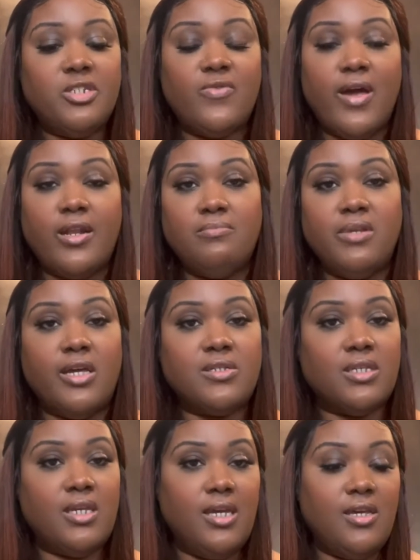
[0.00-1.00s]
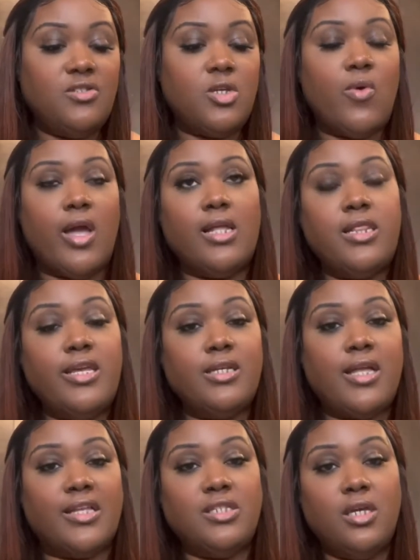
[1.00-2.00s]
try the nails again. So I
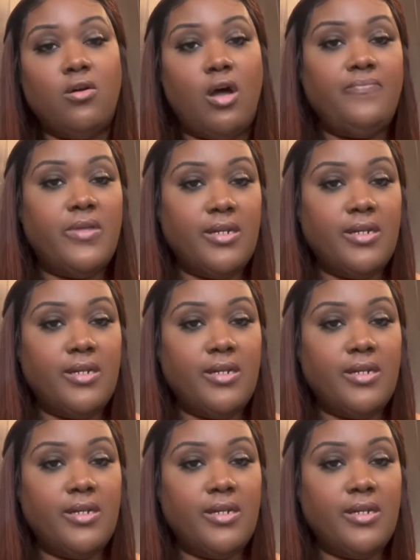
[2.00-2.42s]
cleaned, I took off